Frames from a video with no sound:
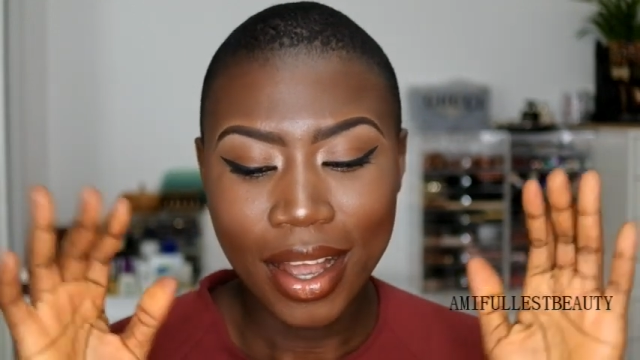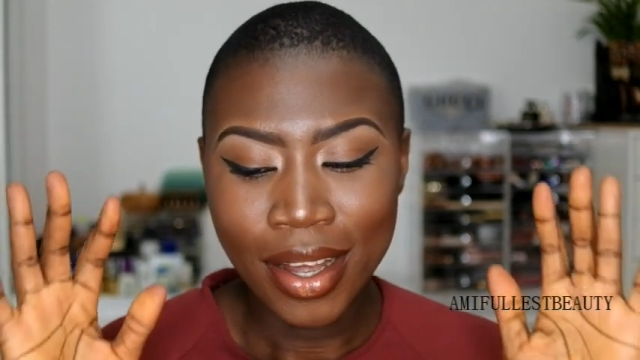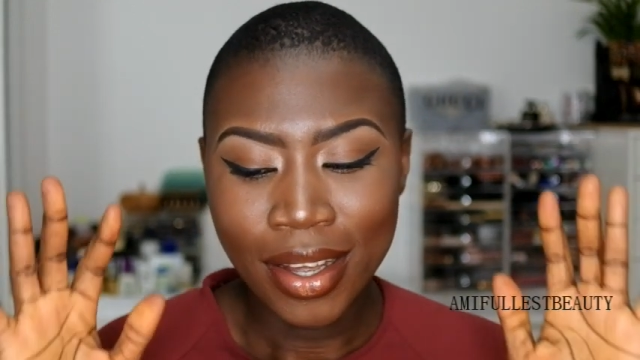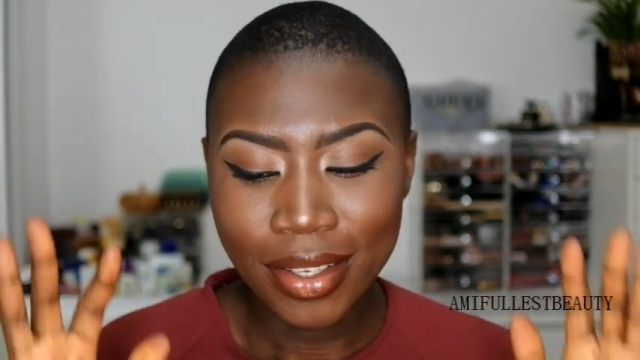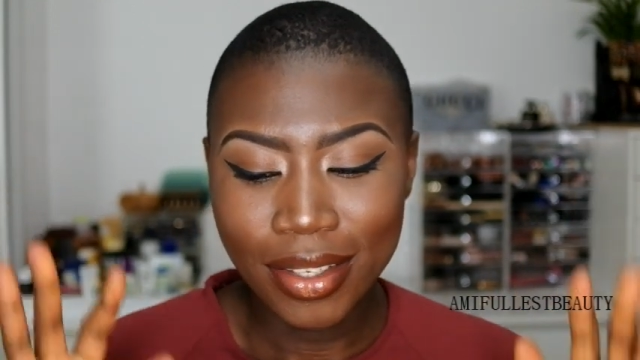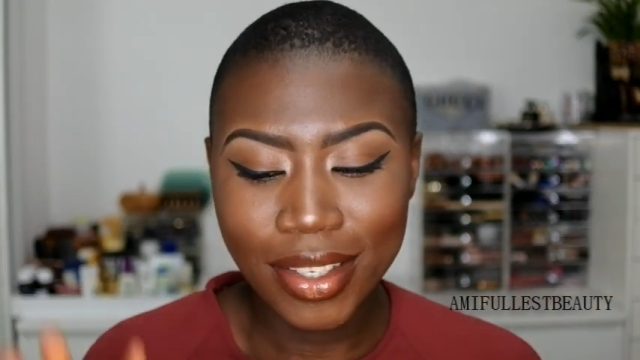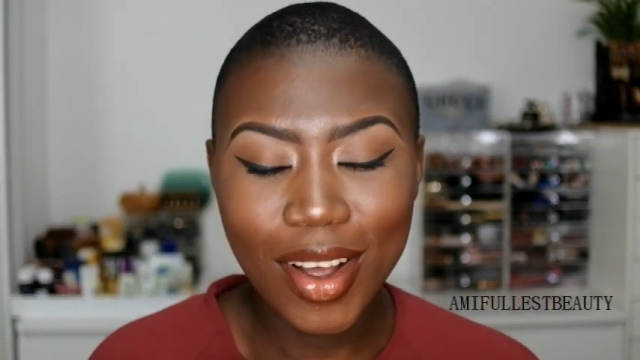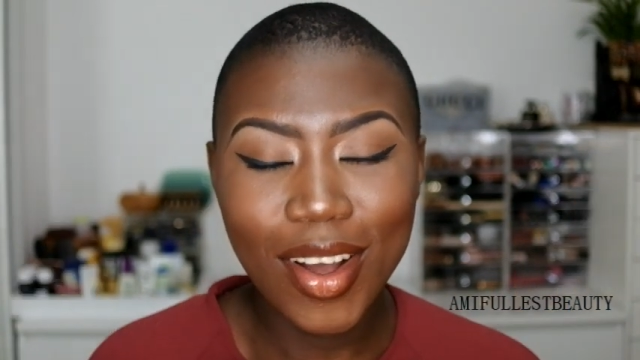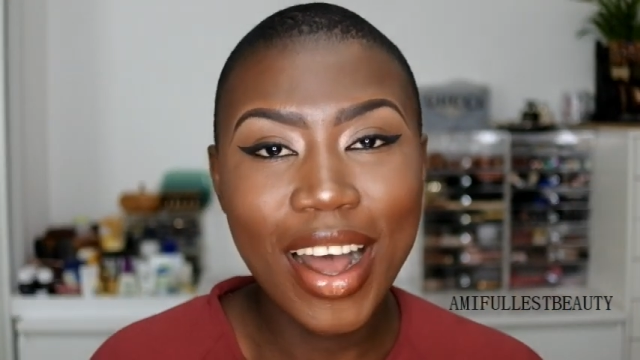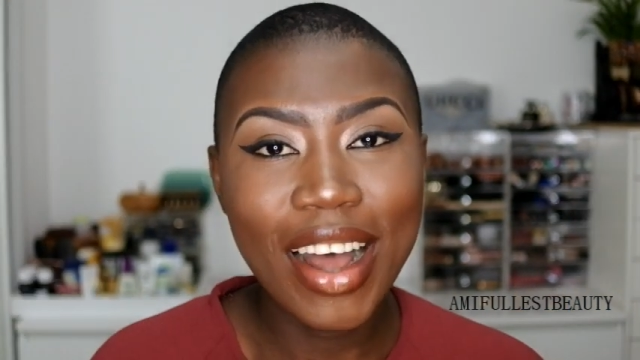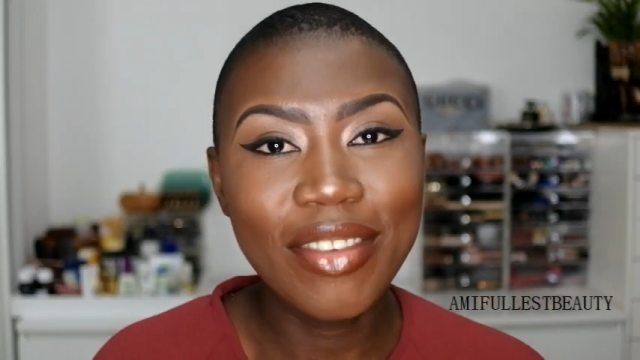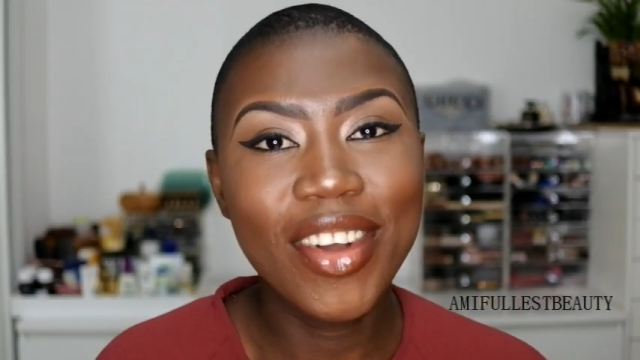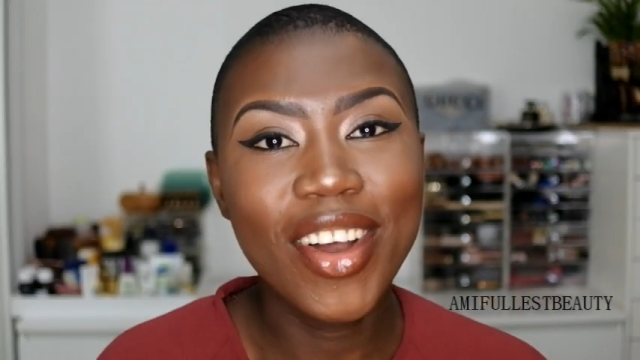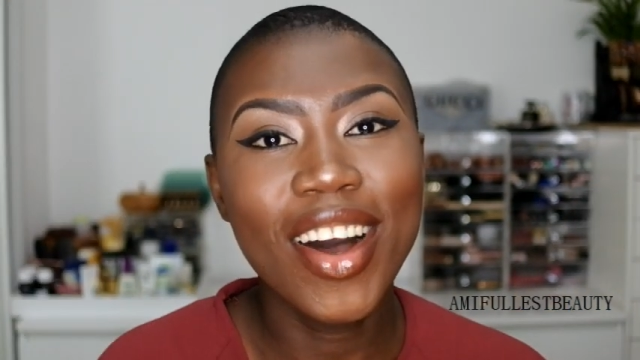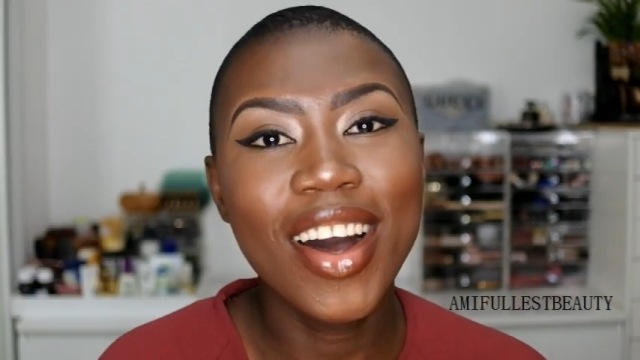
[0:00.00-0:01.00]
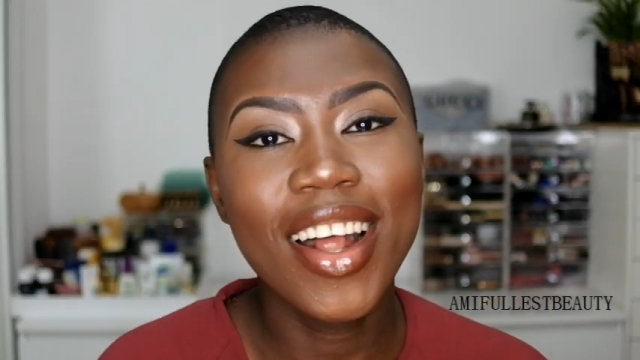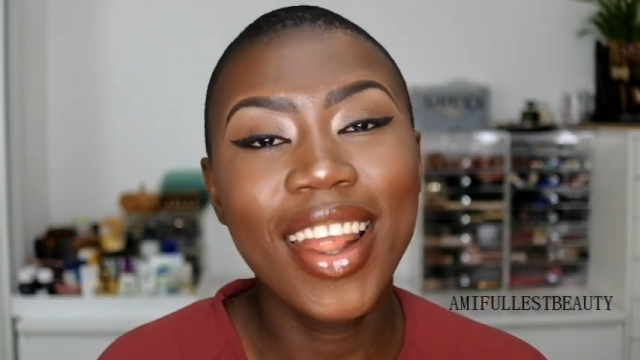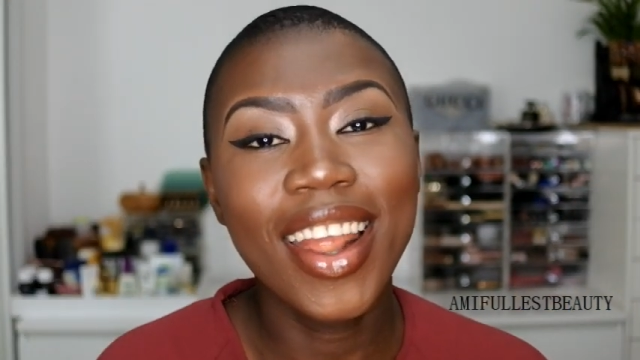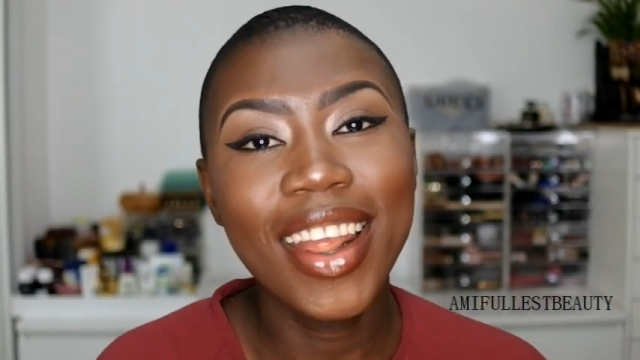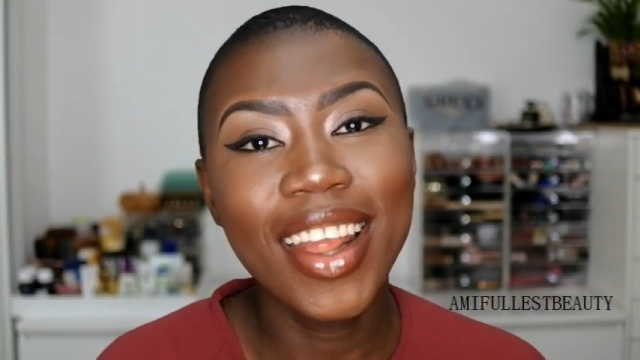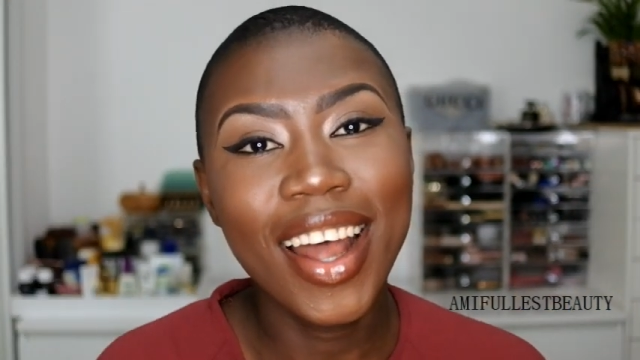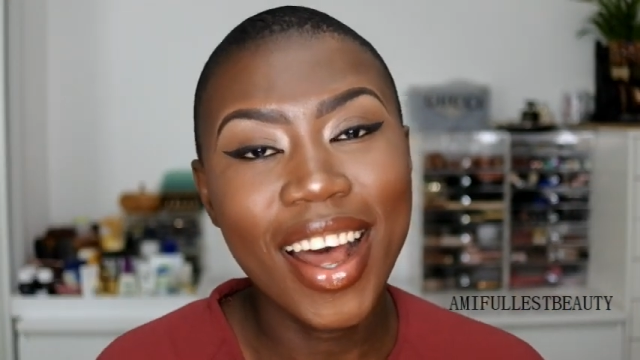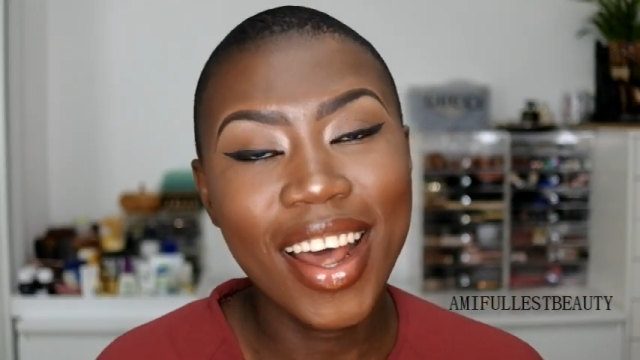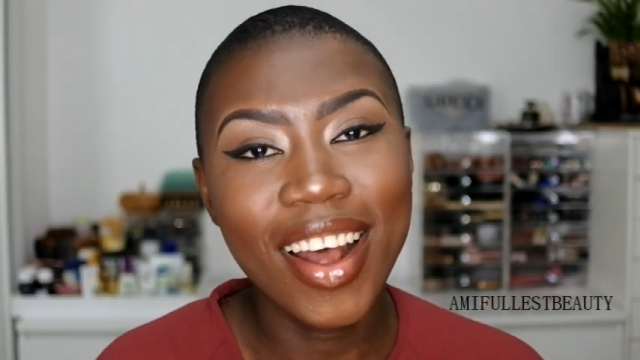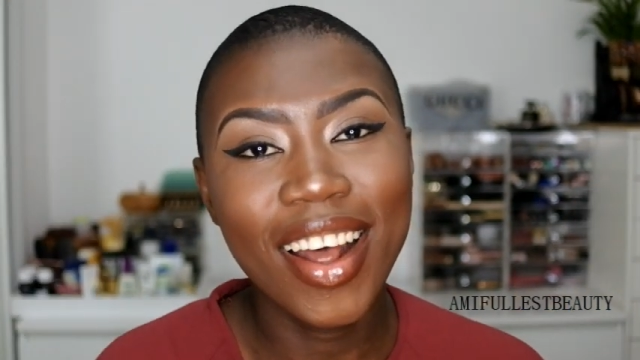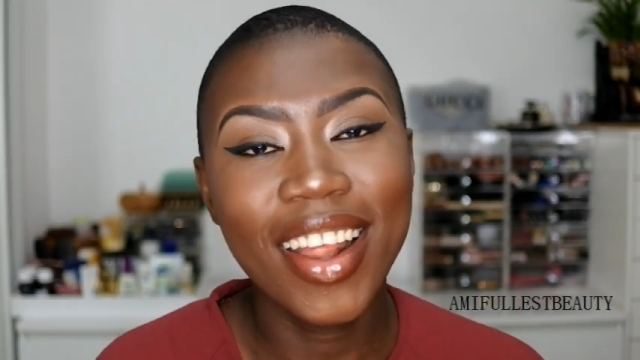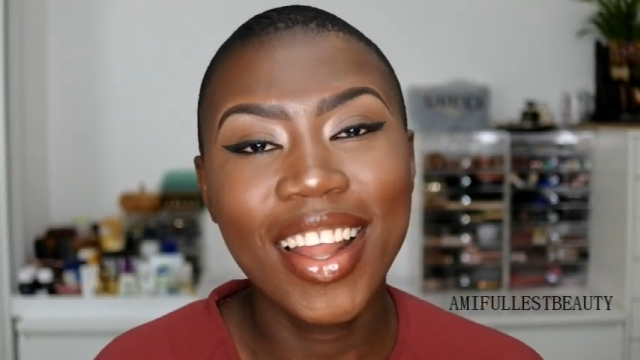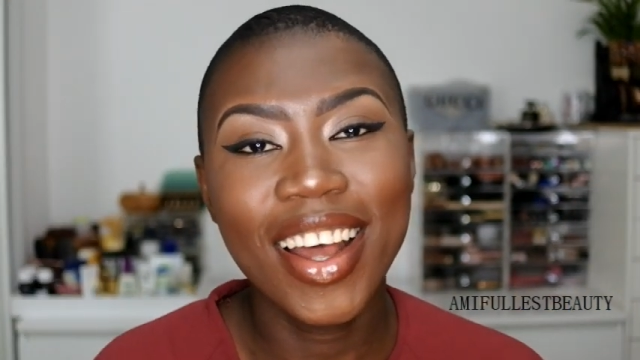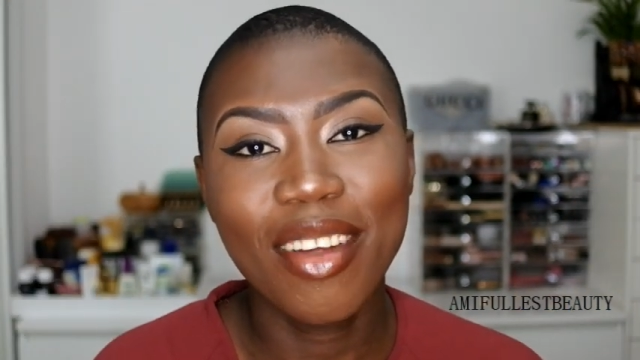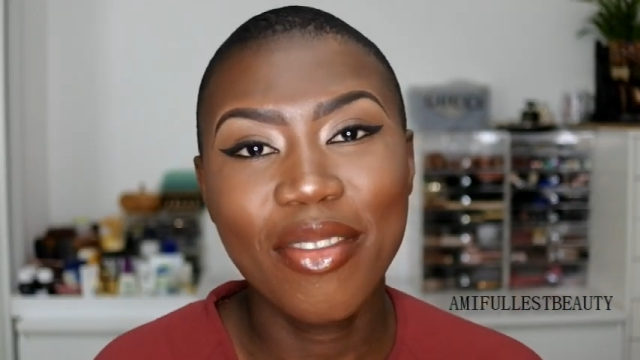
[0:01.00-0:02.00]
So I've got a
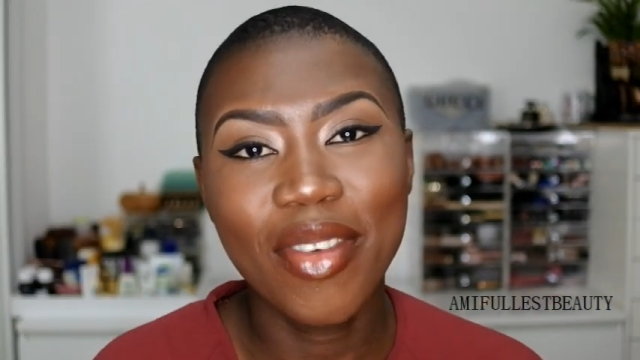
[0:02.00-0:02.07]
lot